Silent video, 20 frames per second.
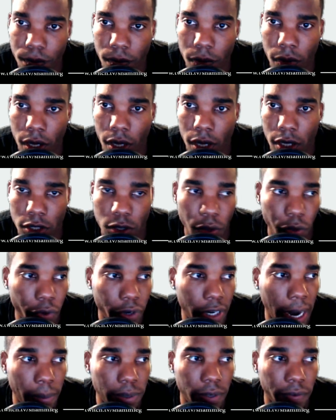So 3
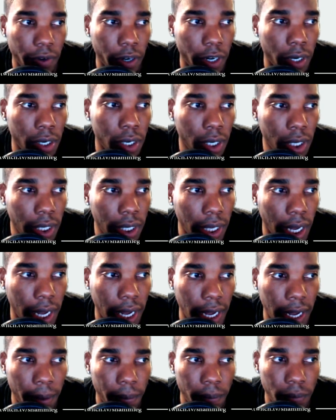copies of her,
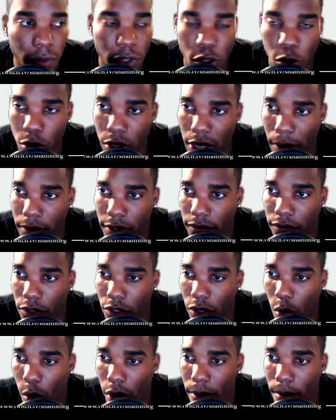2 copies of Sir
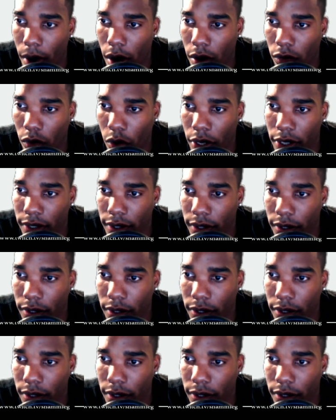Waymar Royce.